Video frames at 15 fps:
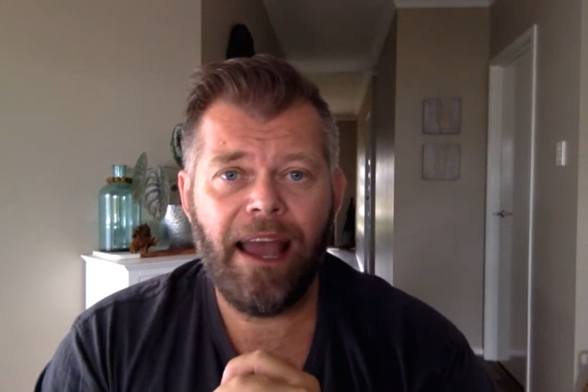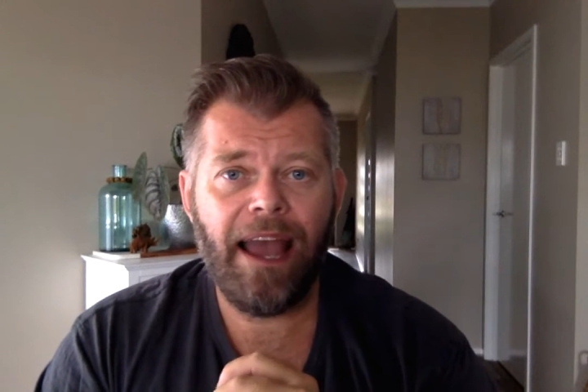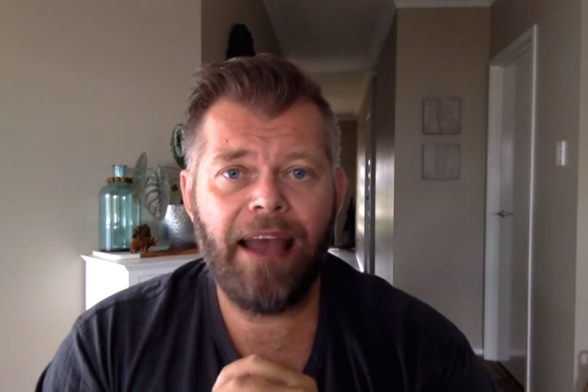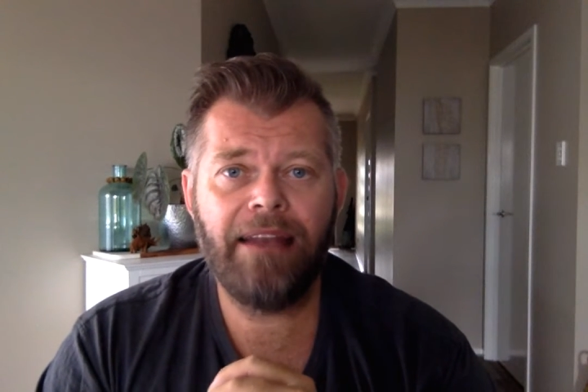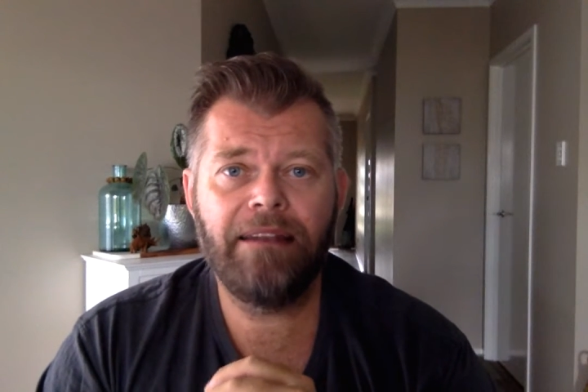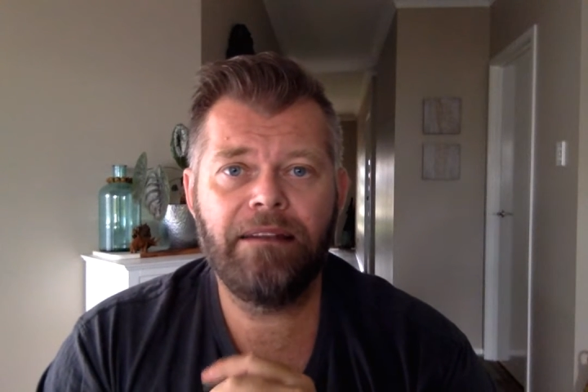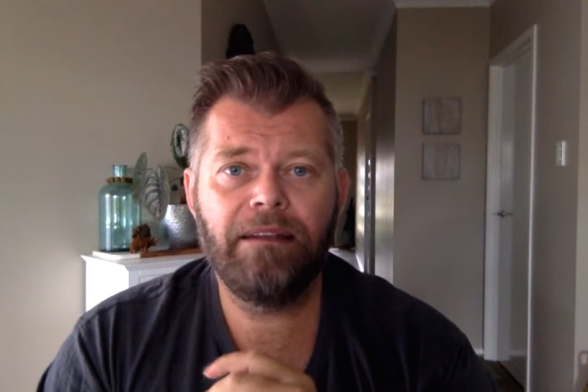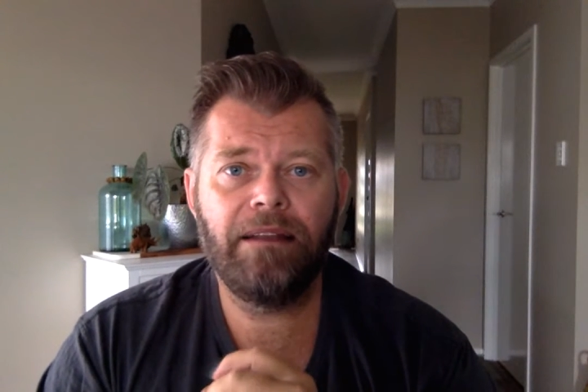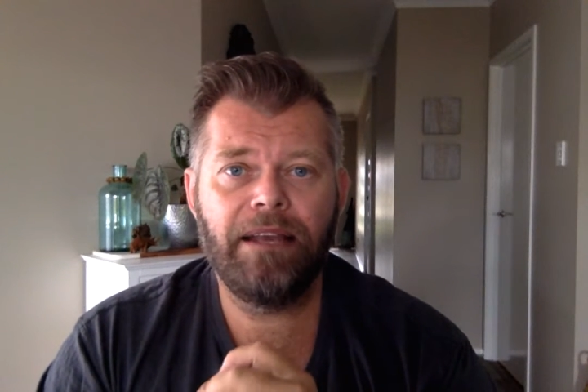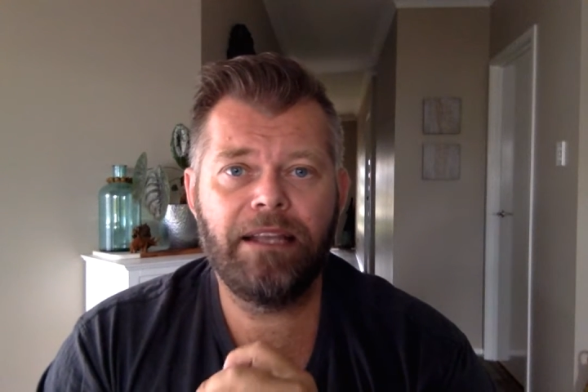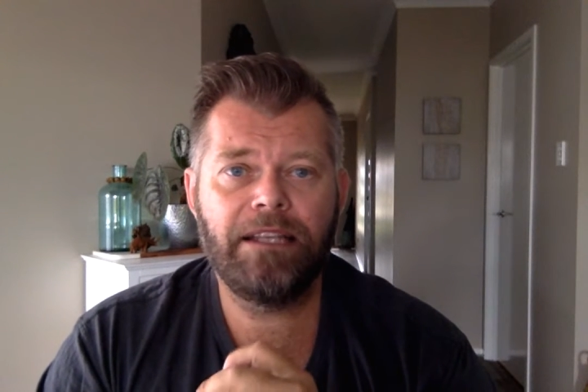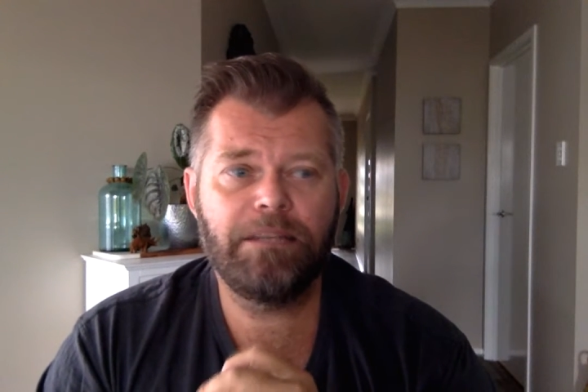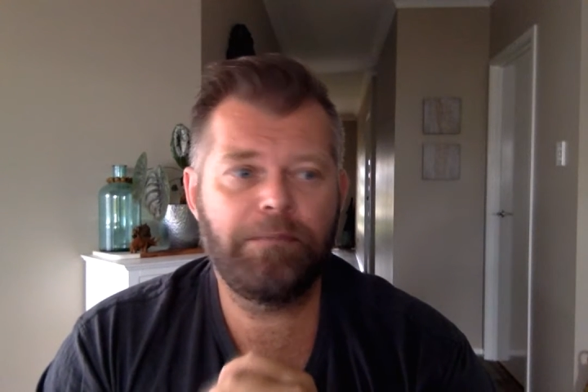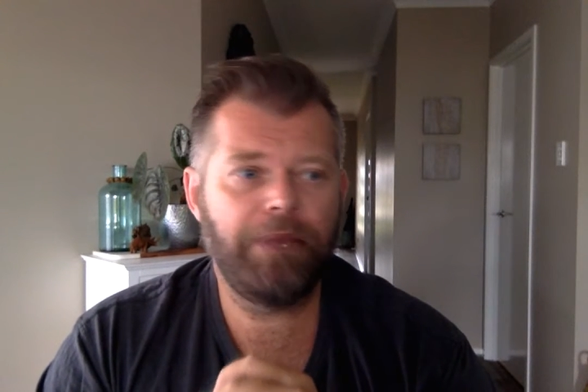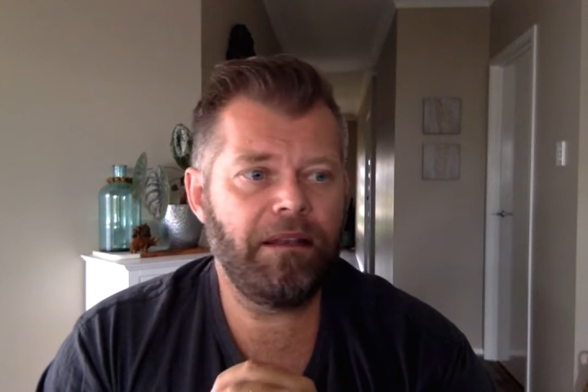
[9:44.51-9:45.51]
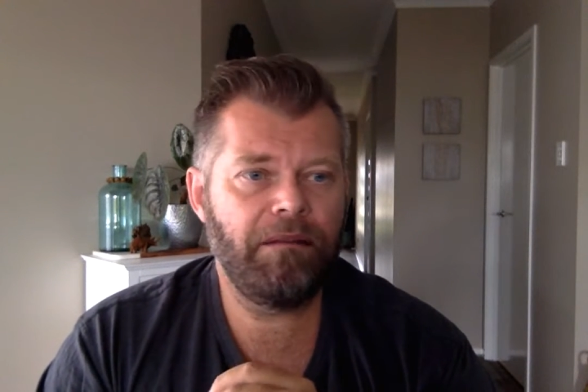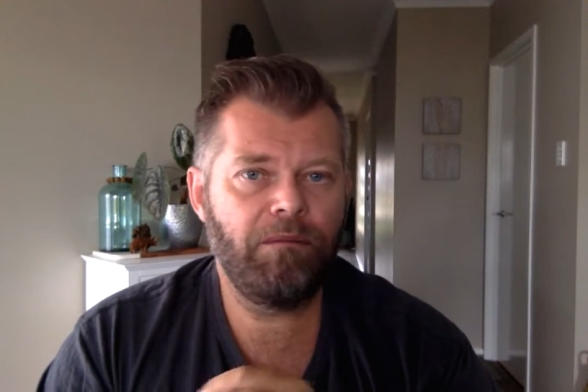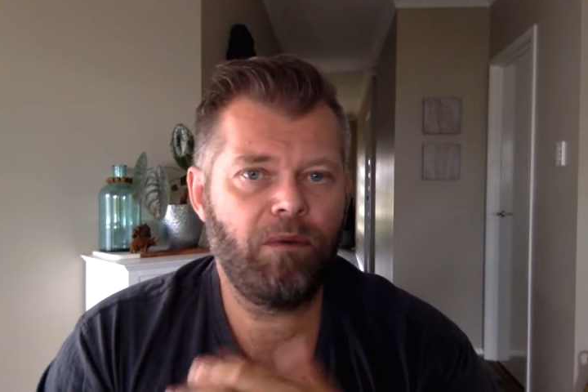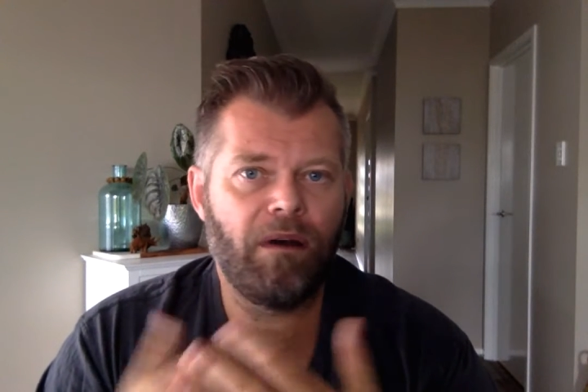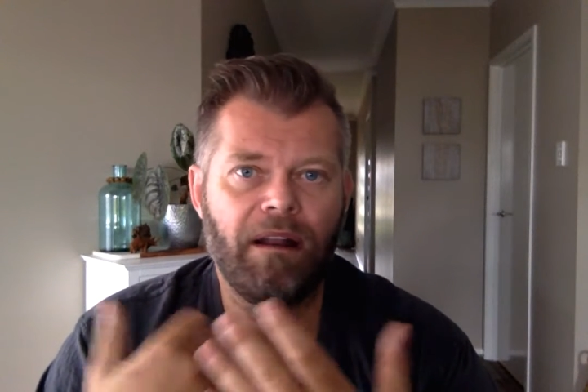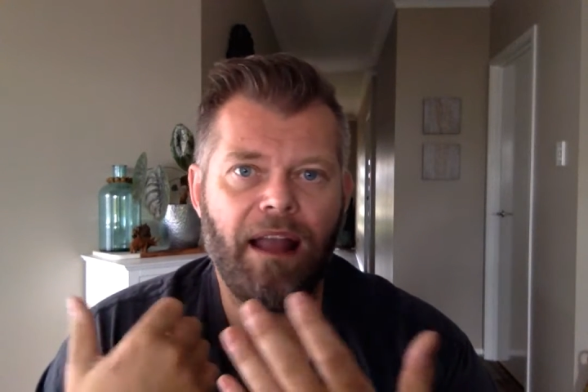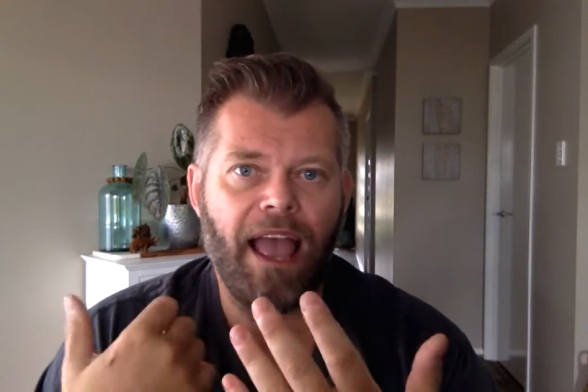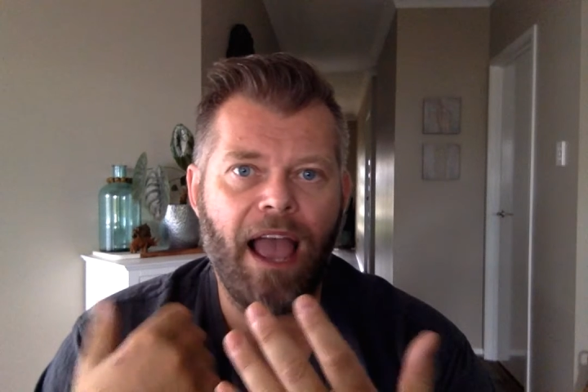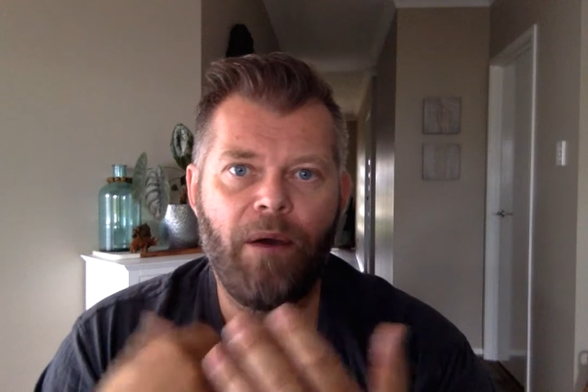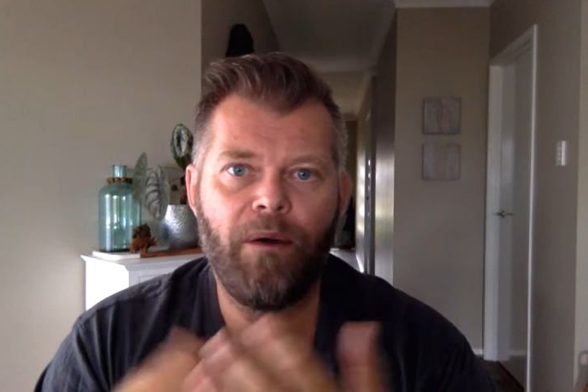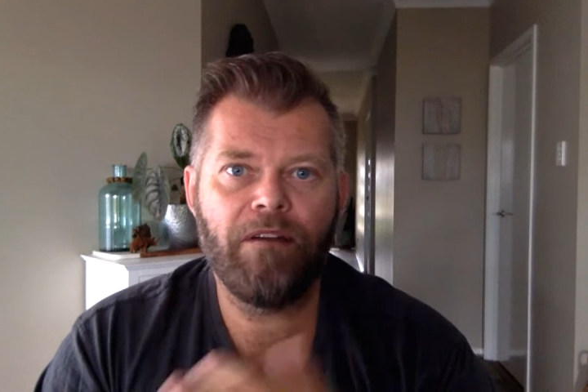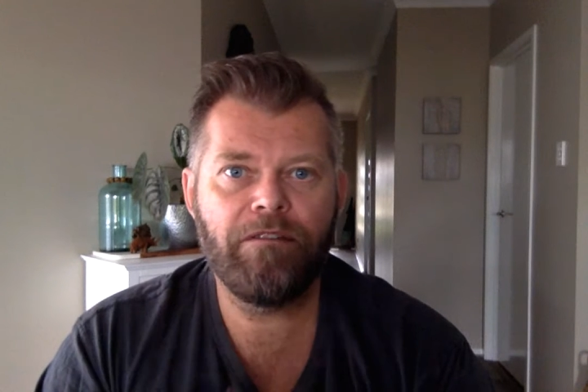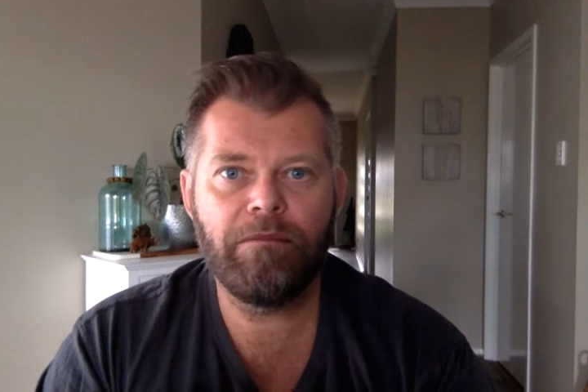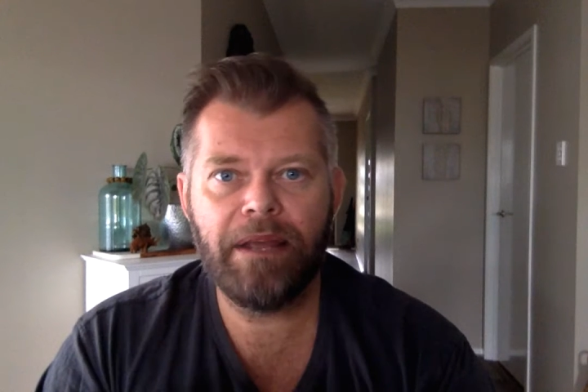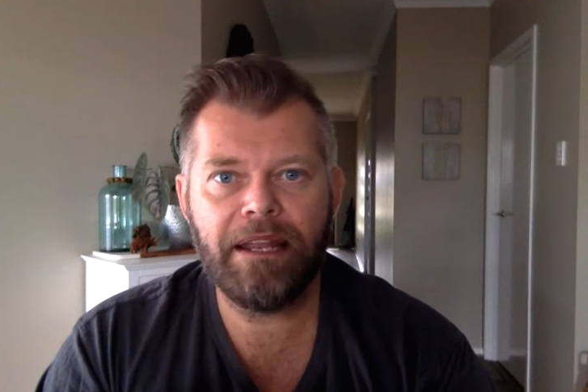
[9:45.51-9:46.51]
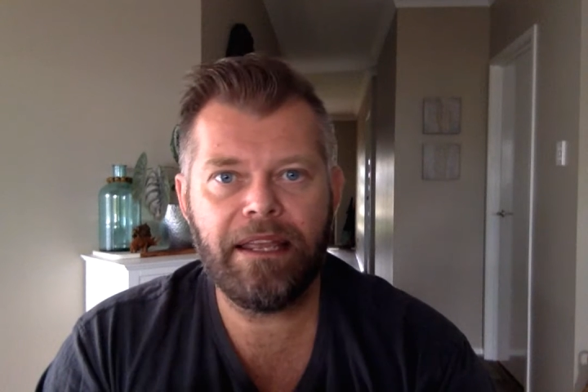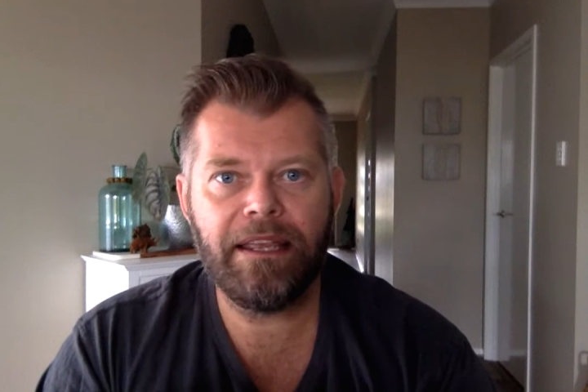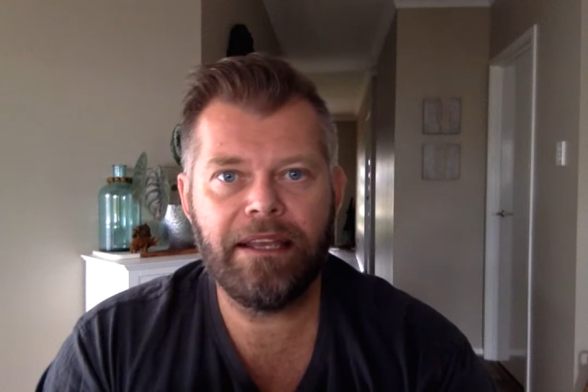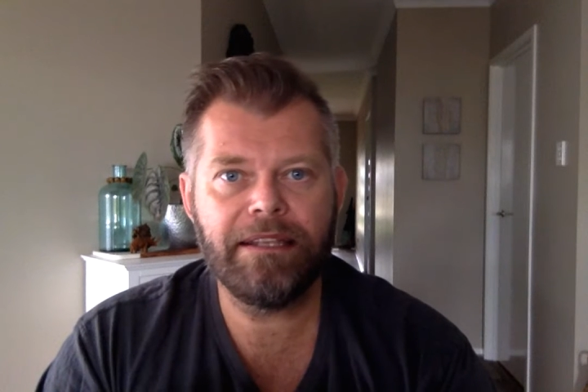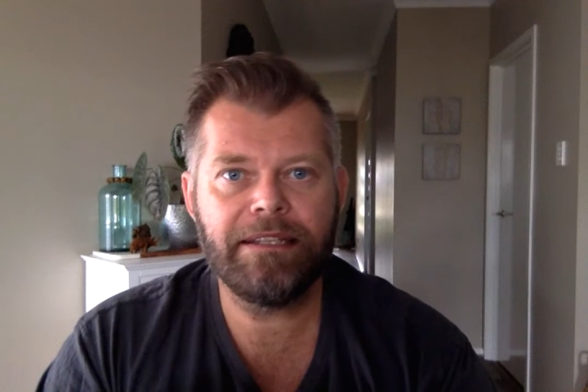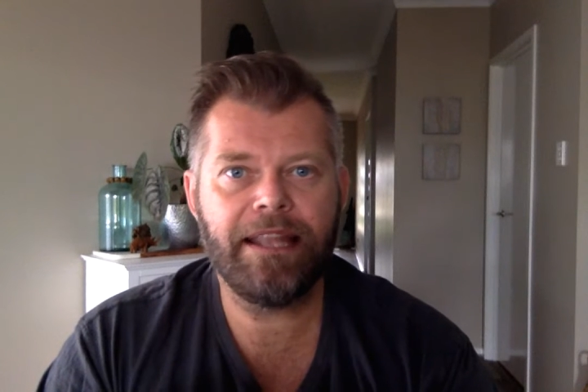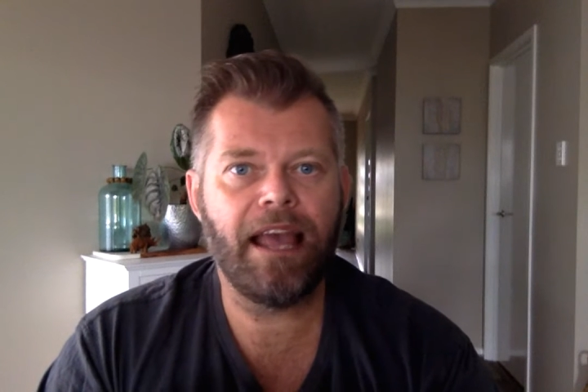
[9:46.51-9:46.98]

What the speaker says: And it's been, however many years